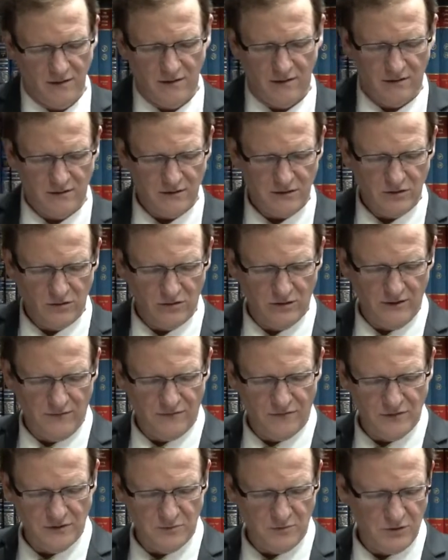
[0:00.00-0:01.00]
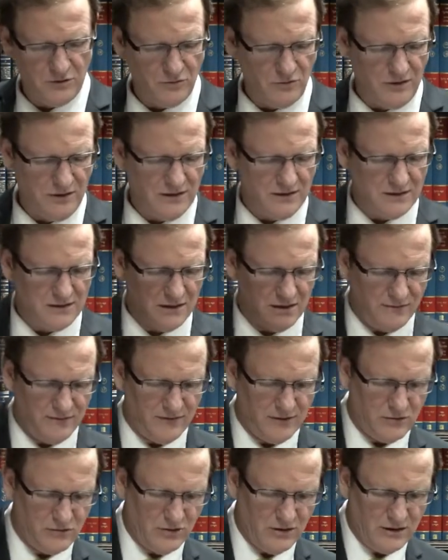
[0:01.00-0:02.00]
There is no difference between the
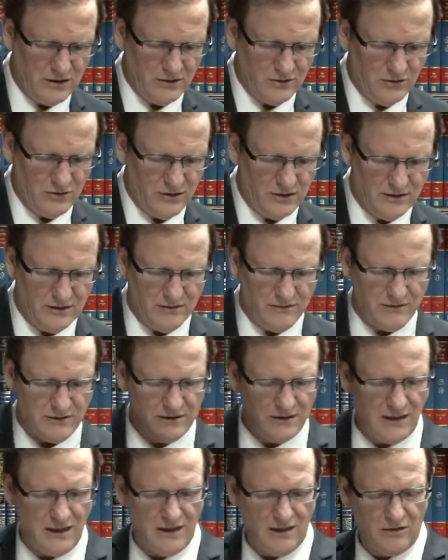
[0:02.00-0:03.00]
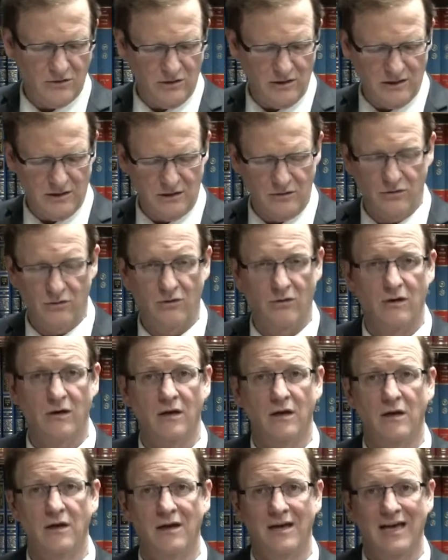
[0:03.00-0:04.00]
serving Kohen Gadol and the retired Kohen Gadol,
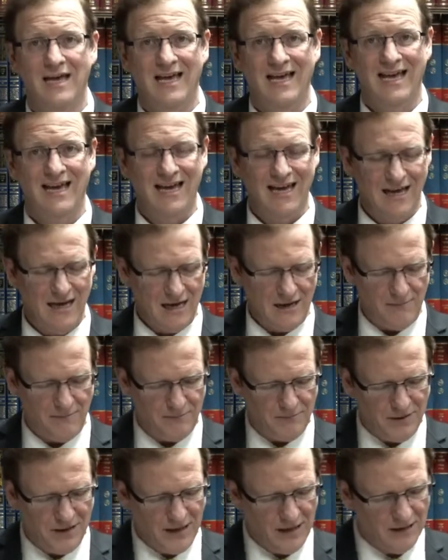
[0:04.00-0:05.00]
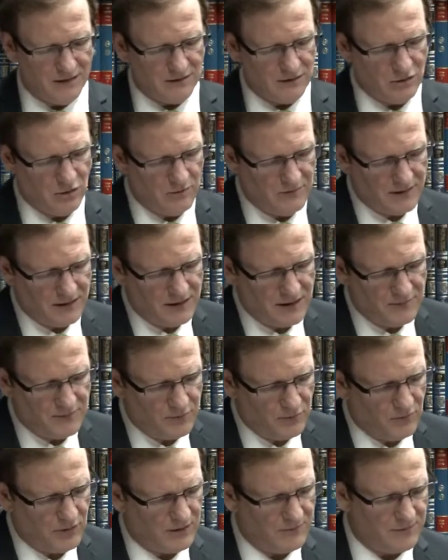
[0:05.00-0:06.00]
par Yom
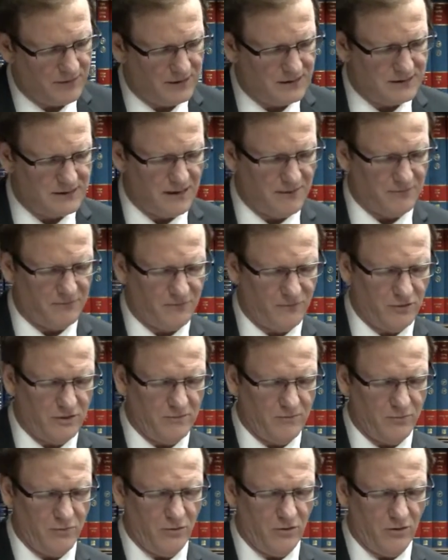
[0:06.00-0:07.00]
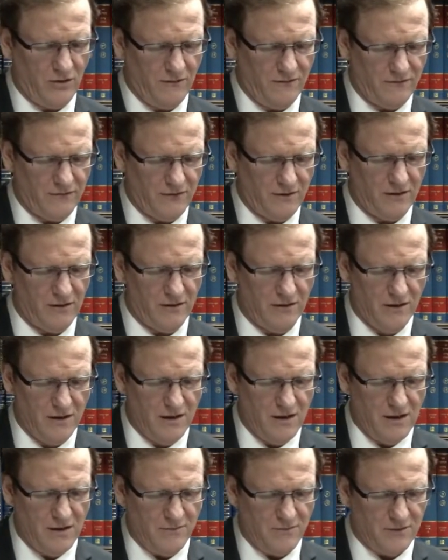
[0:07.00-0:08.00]
except for the bull offer
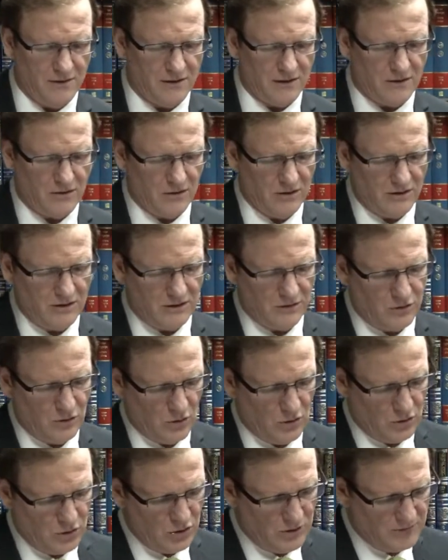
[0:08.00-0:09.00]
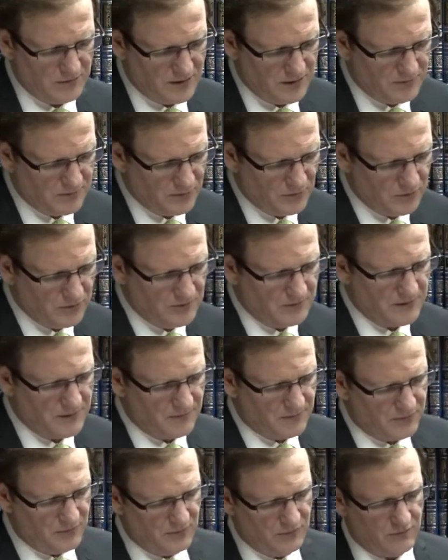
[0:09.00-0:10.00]
by the Kohen Gadol on Yom Kippur. On Yom
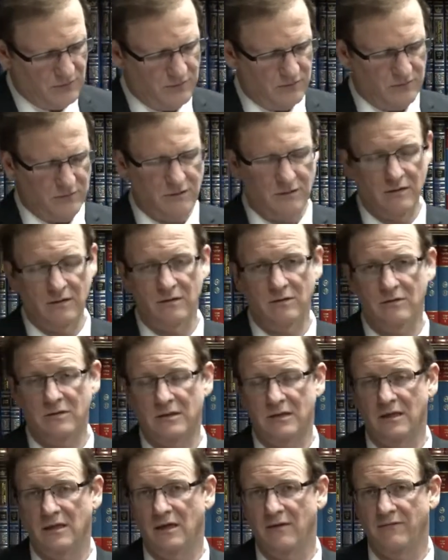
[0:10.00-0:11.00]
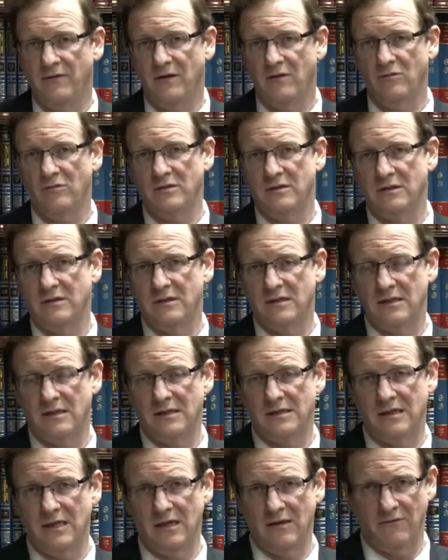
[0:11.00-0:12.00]
Kippur, you see in Leviticus
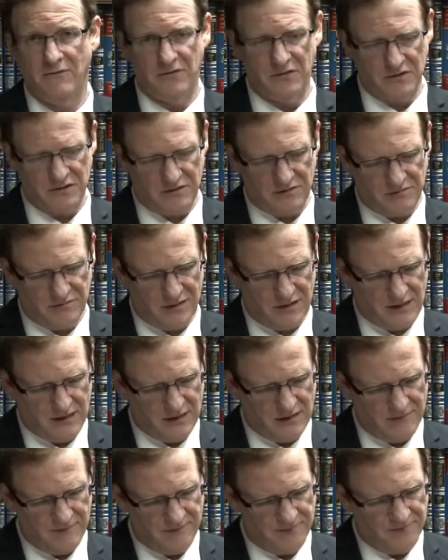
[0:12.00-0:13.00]
16, verse 3,